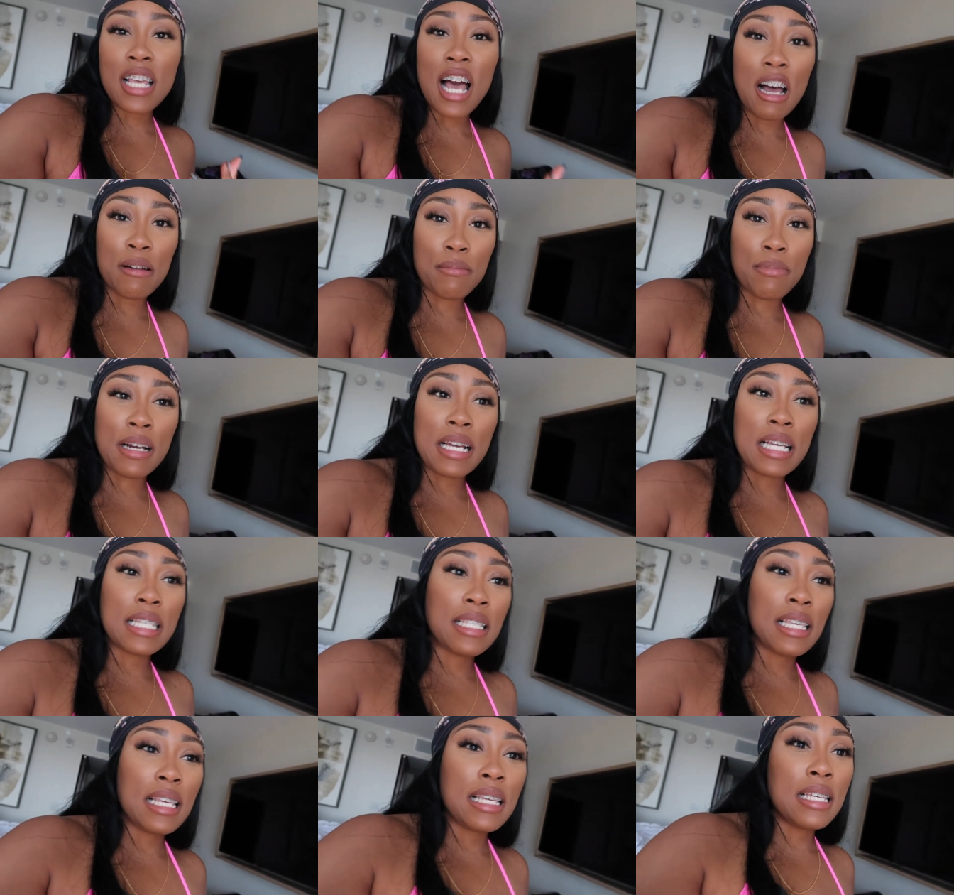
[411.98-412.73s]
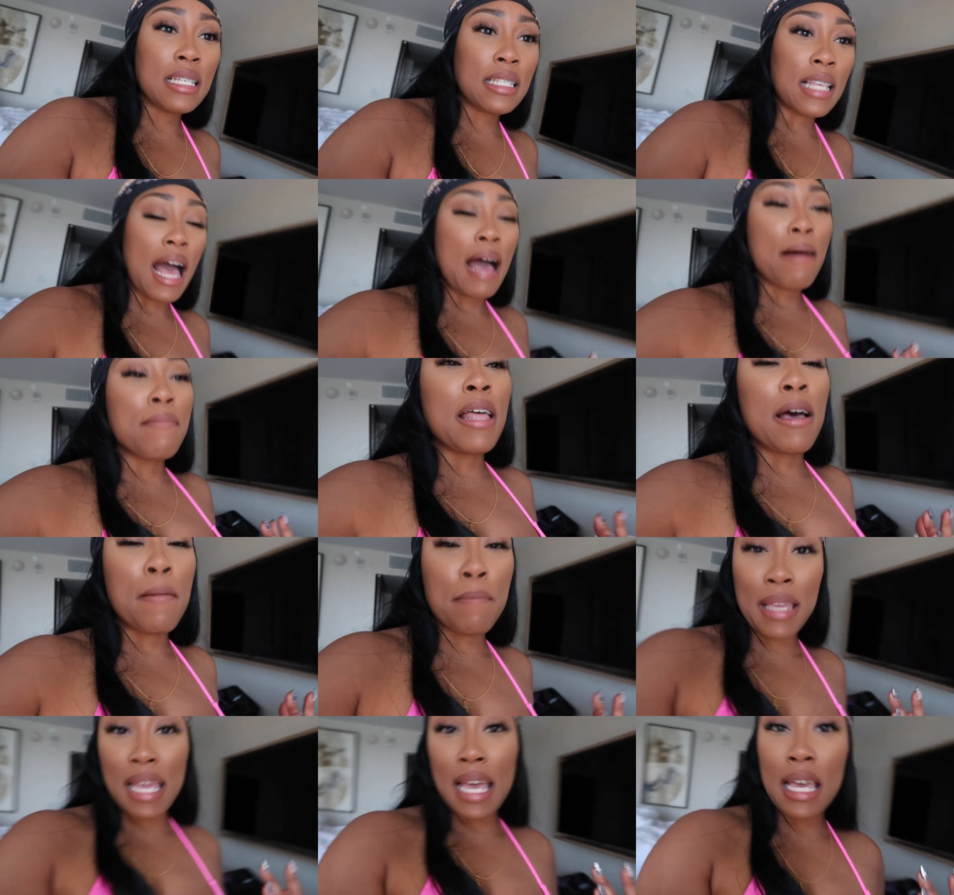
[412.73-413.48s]
got braces.
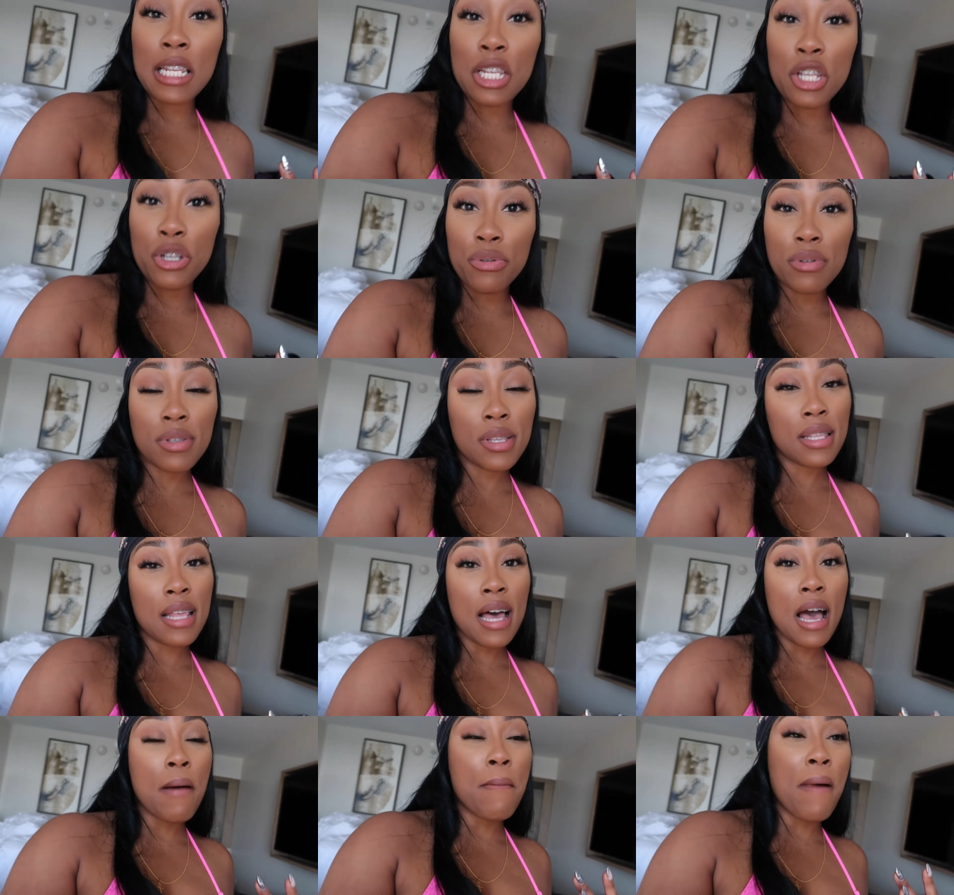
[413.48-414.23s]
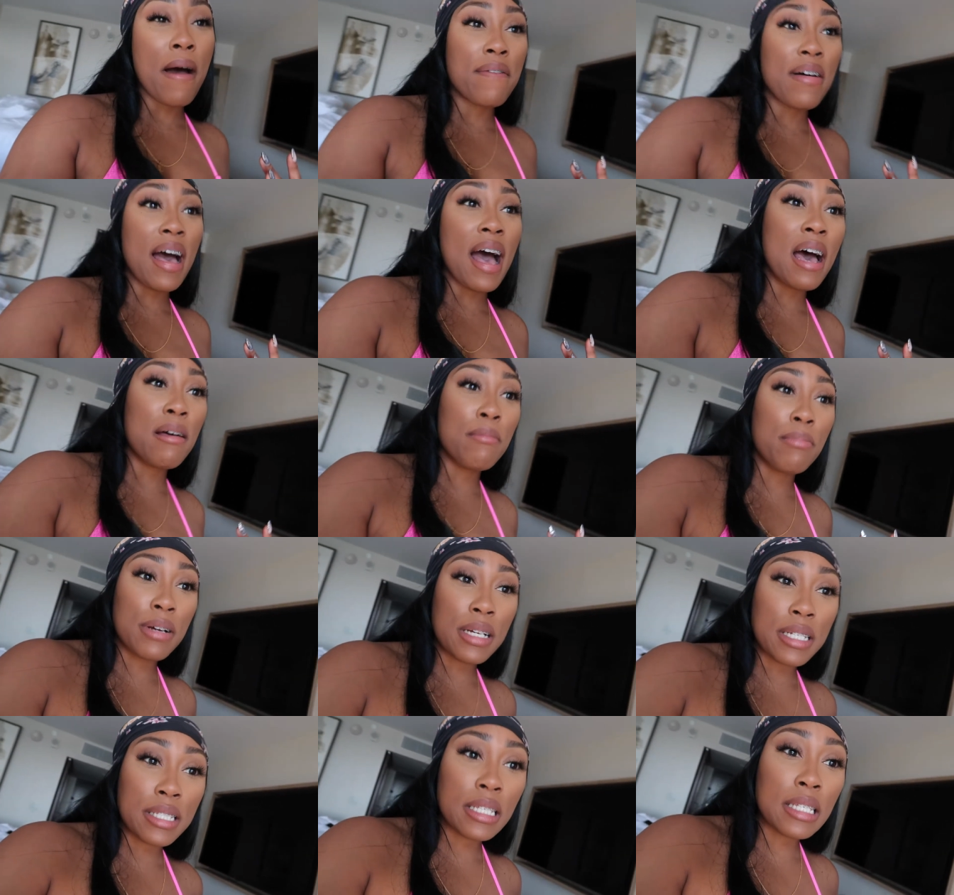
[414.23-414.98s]
I'm getting used to them. I've had
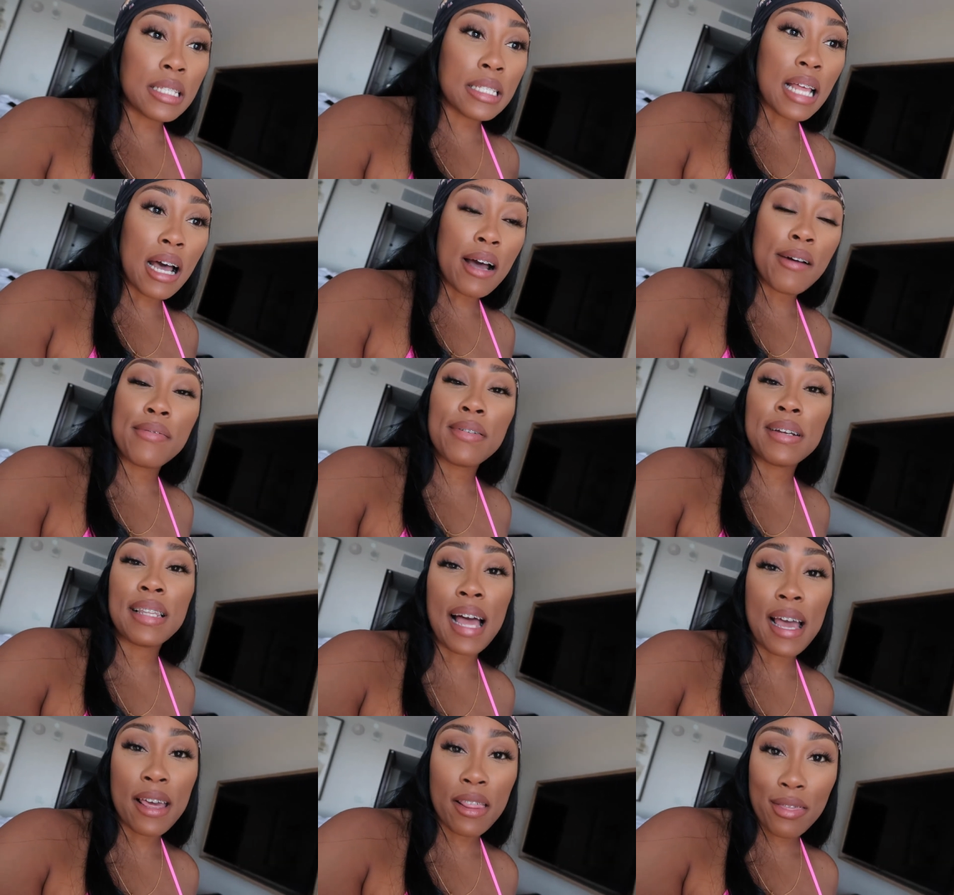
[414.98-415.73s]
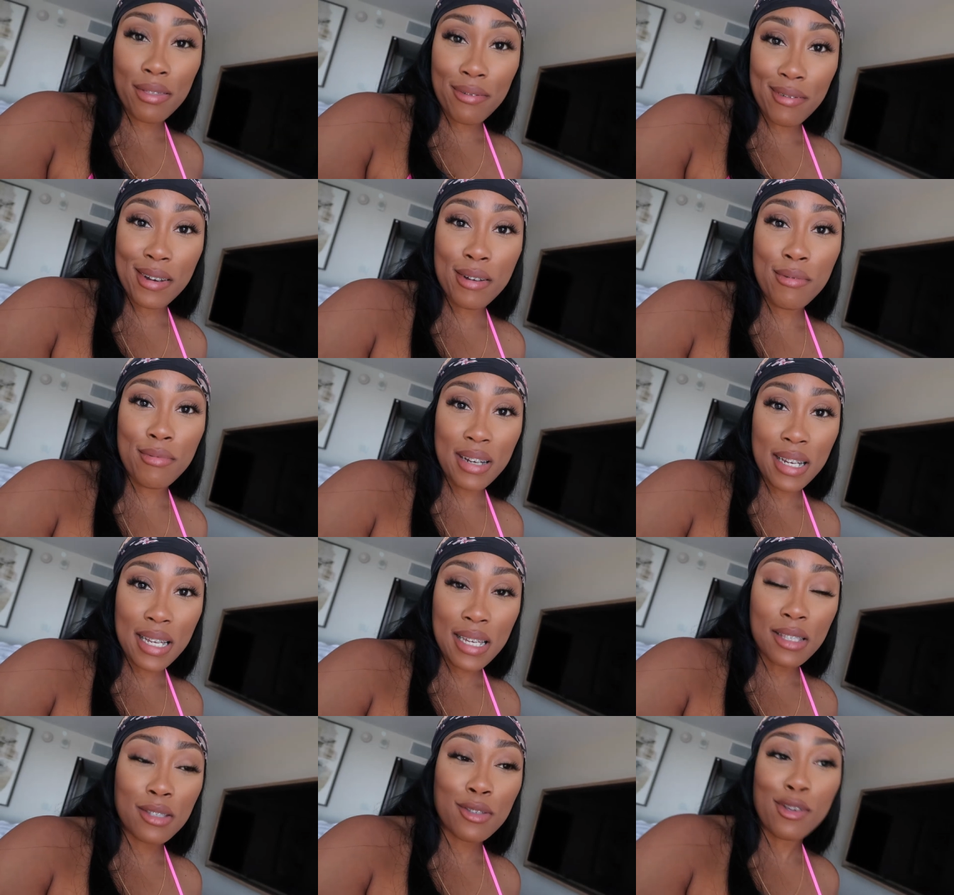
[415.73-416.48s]
braces now for like 3
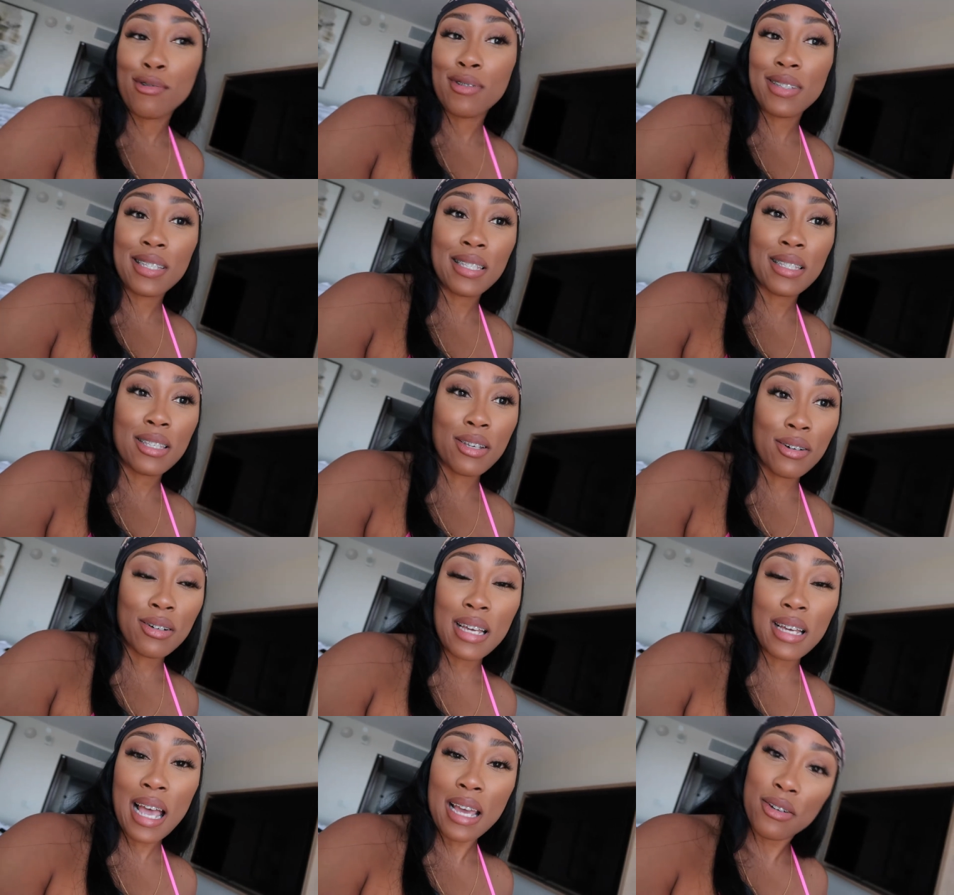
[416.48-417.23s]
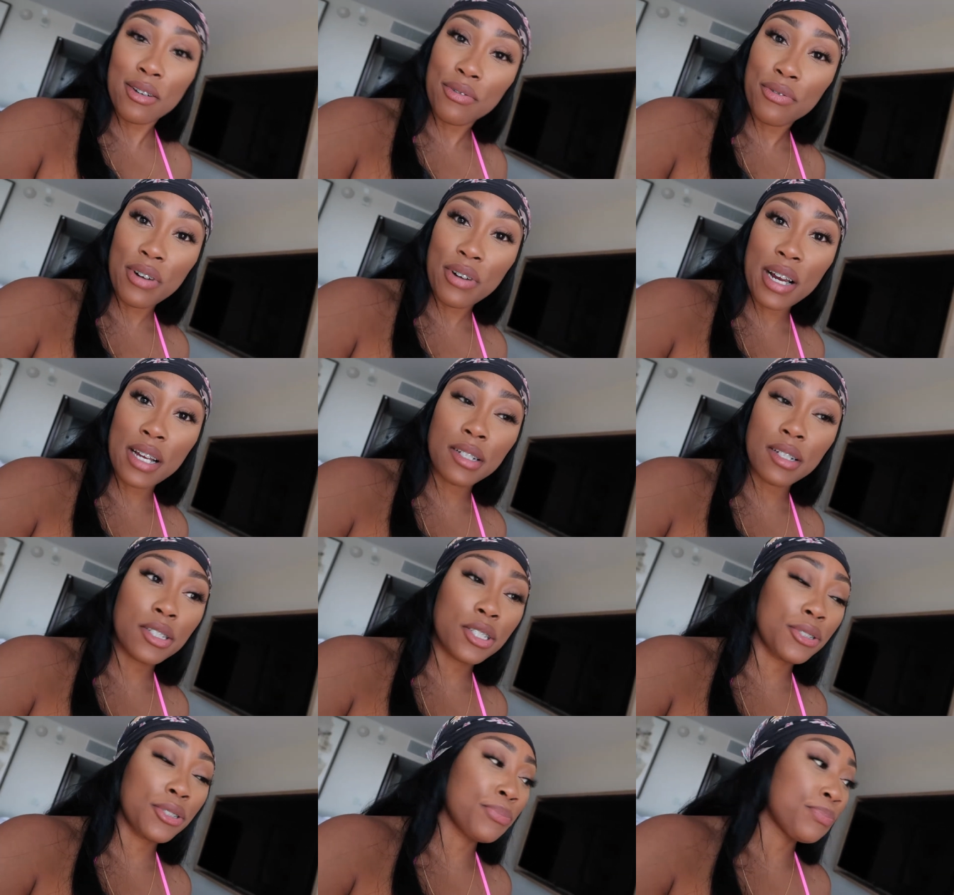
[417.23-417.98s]
weeks, so it's still kind of fresh.